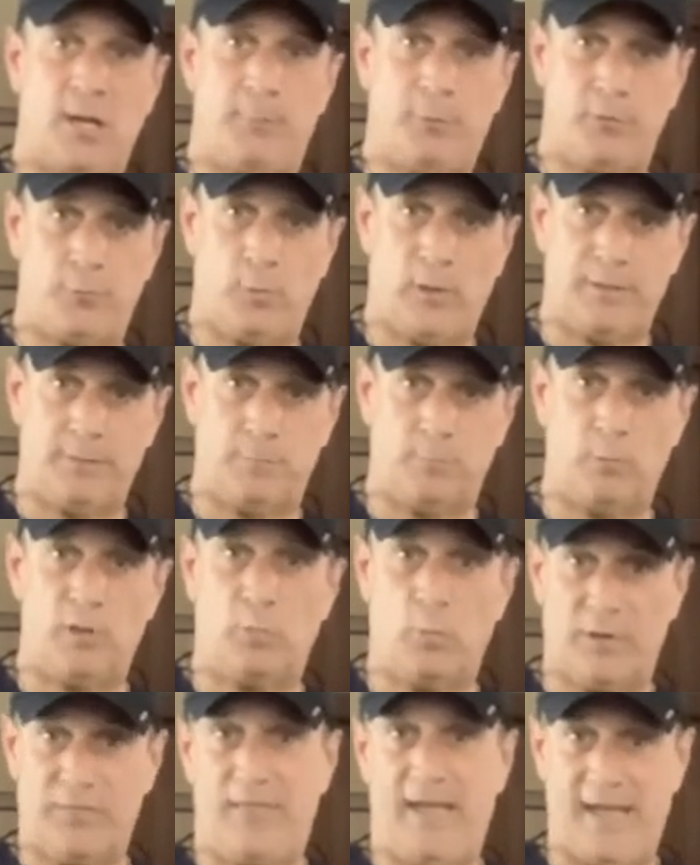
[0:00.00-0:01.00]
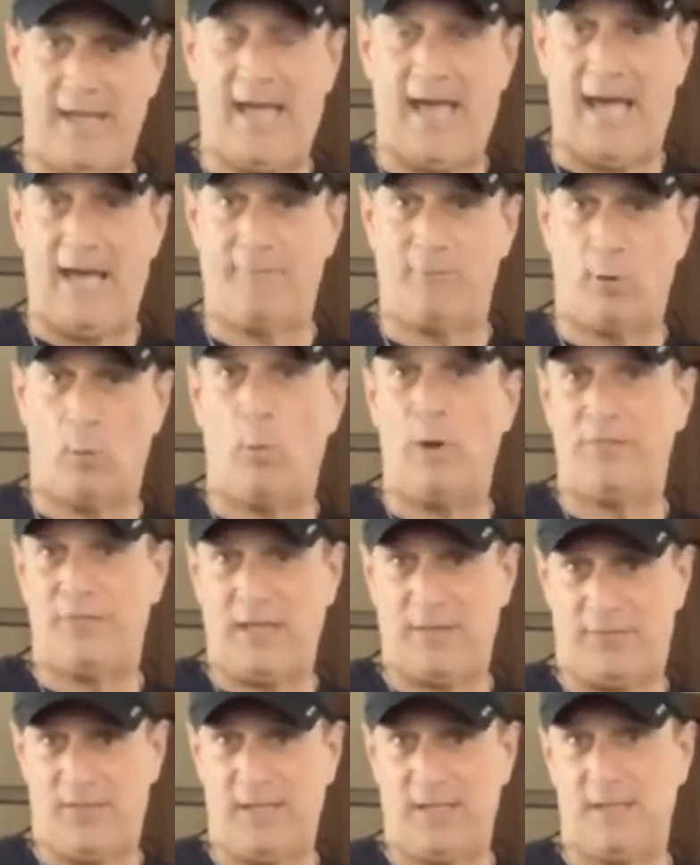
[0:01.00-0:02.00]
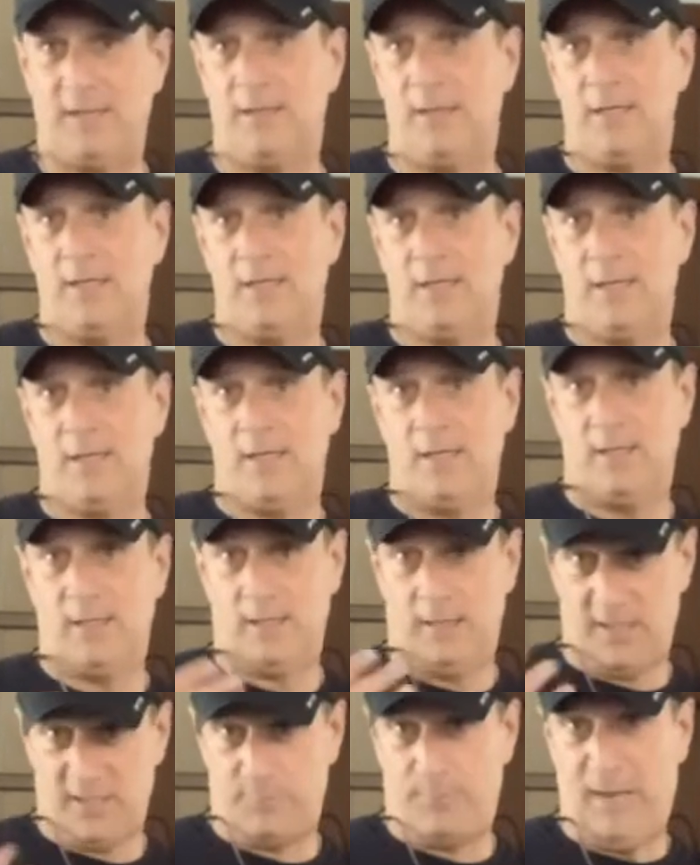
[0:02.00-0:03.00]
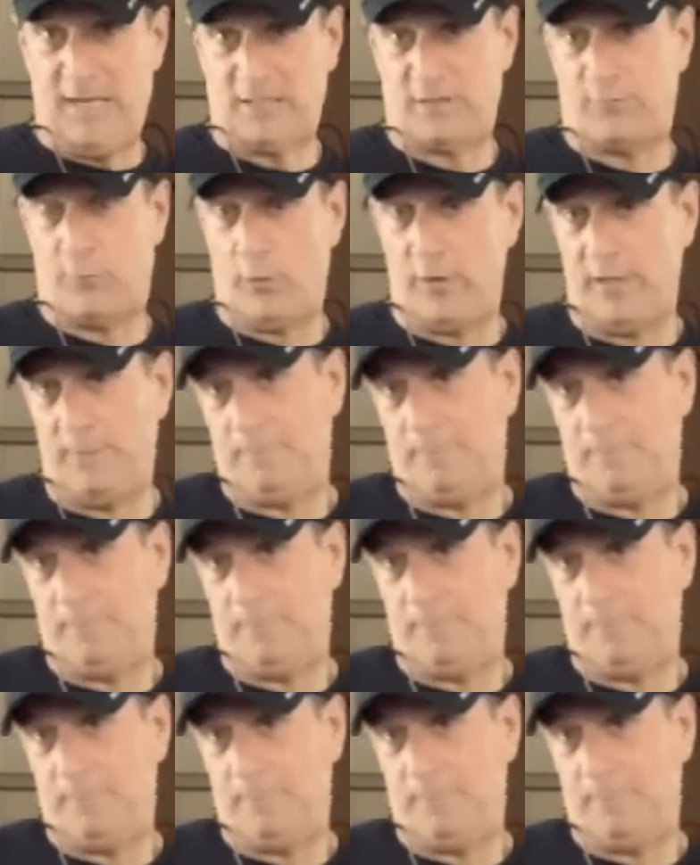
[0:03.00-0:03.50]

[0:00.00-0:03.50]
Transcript: with what they have or what they think is best for you.